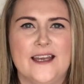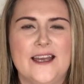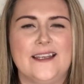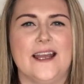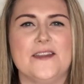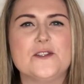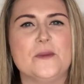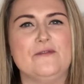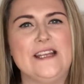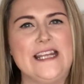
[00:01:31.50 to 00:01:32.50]
Now this will be
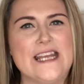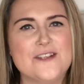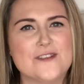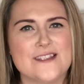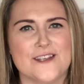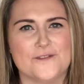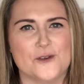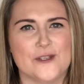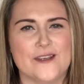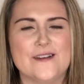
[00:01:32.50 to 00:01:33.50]
really interesting for
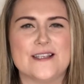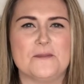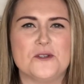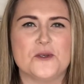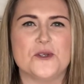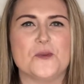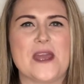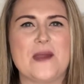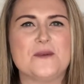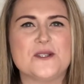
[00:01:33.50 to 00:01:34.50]
you because I'm sure you'll be
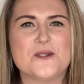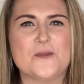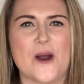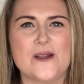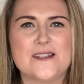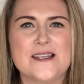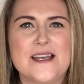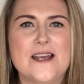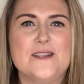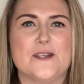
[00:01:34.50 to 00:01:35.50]
able to spot
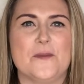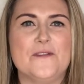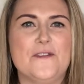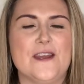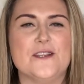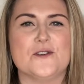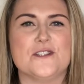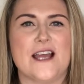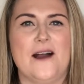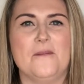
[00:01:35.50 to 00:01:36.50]
some of the things your
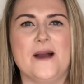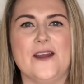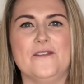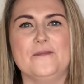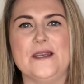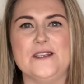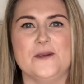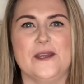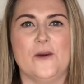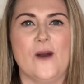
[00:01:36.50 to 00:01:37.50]
child might have been
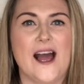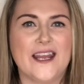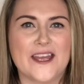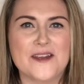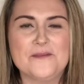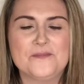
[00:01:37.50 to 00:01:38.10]
doing a while ago.